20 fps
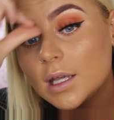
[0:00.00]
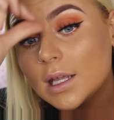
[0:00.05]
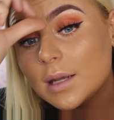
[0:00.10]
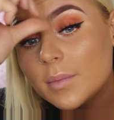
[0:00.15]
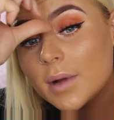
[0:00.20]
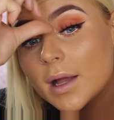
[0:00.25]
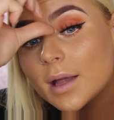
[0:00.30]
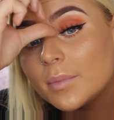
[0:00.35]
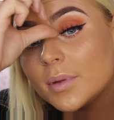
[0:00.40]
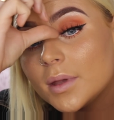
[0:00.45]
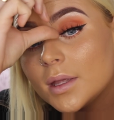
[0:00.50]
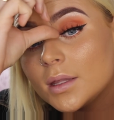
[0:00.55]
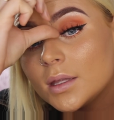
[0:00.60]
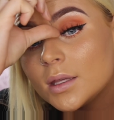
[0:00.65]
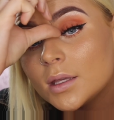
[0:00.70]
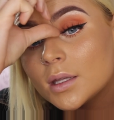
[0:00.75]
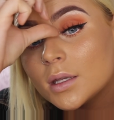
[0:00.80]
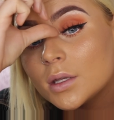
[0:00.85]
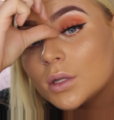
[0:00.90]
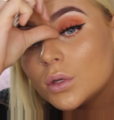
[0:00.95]
In my
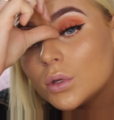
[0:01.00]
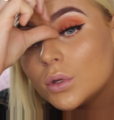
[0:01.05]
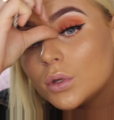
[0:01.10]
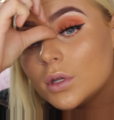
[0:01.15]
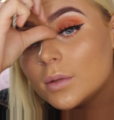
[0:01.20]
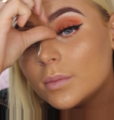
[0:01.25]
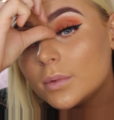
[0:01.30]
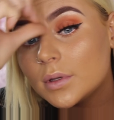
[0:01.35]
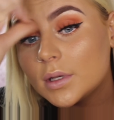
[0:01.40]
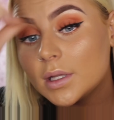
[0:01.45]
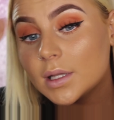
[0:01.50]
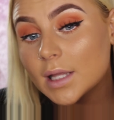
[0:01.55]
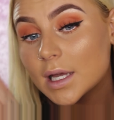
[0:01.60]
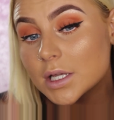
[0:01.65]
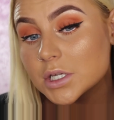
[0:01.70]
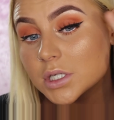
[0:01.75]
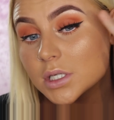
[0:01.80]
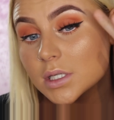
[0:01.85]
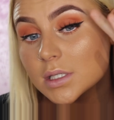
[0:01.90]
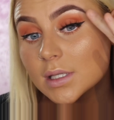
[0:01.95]
opinion, Huda Beauty
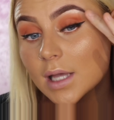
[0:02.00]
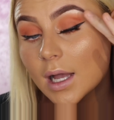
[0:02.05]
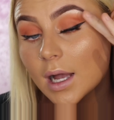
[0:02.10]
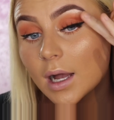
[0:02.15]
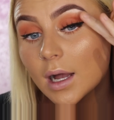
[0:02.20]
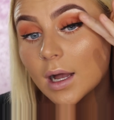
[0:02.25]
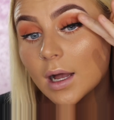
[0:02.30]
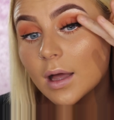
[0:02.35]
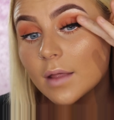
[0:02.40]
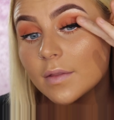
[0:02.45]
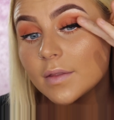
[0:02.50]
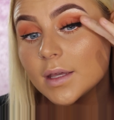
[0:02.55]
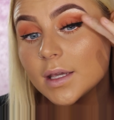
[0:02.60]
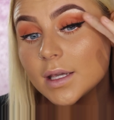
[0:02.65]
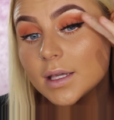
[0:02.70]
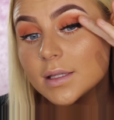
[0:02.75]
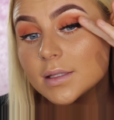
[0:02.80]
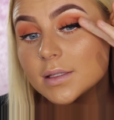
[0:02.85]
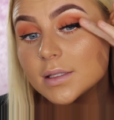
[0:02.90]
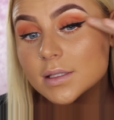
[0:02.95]
lashes are the
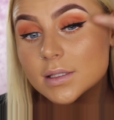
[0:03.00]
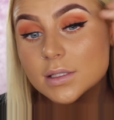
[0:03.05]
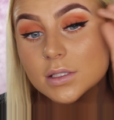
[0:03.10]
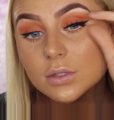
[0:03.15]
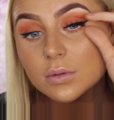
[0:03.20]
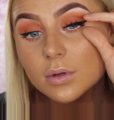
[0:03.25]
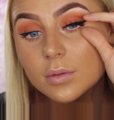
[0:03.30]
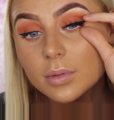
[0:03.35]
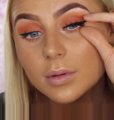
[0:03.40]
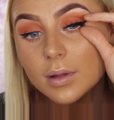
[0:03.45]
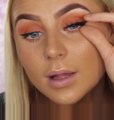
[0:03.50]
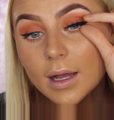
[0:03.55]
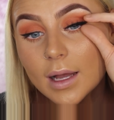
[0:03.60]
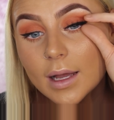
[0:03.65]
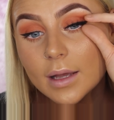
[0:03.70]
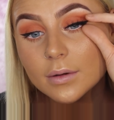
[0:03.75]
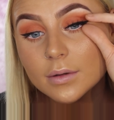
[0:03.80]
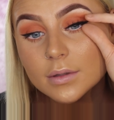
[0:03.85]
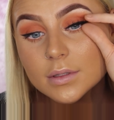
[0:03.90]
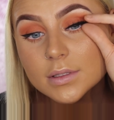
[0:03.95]
easiest to
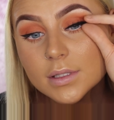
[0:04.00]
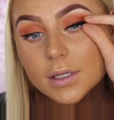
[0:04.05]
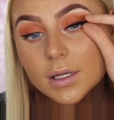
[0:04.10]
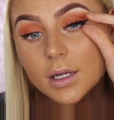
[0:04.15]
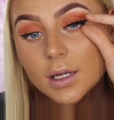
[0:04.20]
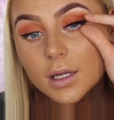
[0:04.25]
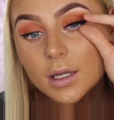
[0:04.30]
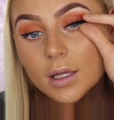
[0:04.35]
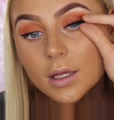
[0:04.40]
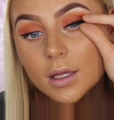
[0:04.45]
apply also.